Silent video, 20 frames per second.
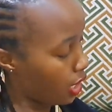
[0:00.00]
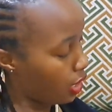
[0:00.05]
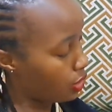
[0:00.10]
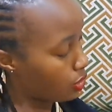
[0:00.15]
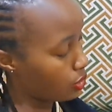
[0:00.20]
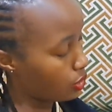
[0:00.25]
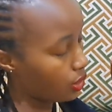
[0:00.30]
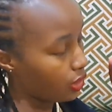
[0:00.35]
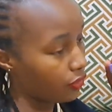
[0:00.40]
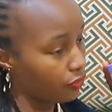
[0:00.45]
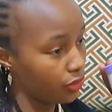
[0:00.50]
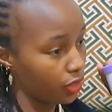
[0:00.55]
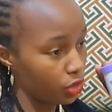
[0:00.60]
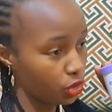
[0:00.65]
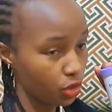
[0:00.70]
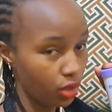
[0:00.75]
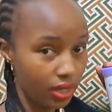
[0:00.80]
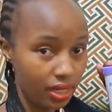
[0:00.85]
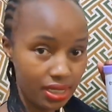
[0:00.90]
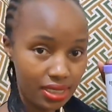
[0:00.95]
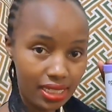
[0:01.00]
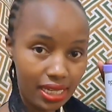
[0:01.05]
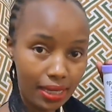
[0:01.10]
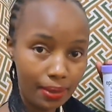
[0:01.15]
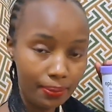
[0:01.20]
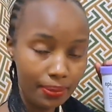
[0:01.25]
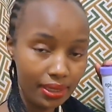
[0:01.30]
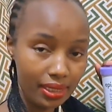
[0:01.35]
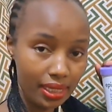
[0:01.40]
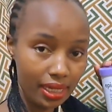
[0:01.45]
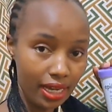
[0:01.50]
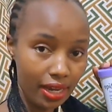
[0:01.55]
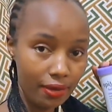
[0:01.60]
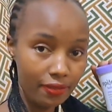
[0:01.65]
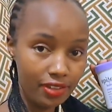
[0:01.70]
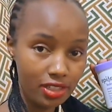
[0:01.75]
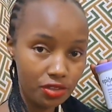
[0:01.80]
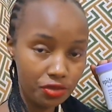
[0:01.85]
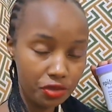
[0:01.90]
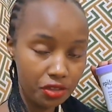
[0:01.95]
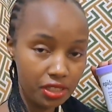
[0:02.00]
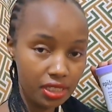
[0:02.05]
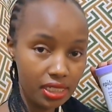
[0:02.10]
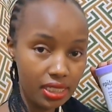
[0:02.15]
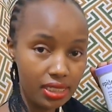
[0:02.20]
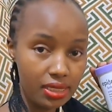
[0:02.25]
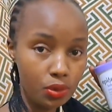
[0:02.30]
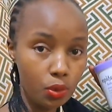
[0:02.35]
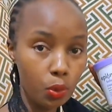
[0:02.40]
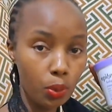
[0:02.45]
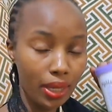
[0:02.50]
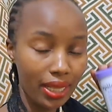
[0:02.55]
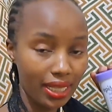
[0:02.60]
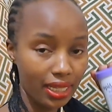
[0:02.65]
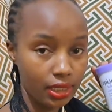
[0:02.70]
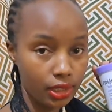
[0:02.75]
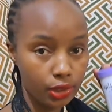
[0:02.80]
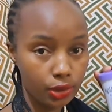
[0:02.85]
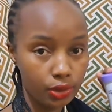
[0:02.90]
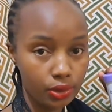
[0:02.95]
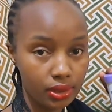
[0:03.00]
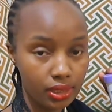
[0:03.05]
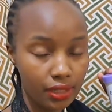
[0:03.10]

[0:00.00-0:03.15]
So if your insurance company covers for this, well and good.